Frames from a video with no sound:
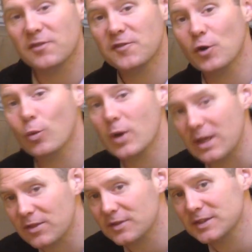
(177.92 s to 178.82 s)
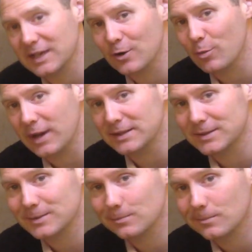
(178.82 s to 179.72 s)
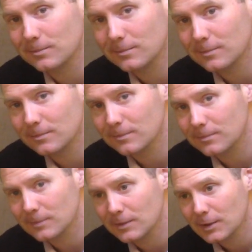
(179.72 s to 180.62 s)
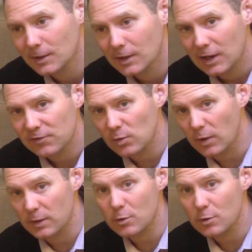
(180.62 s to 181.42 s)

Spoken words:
the full width of the single beds. If you want them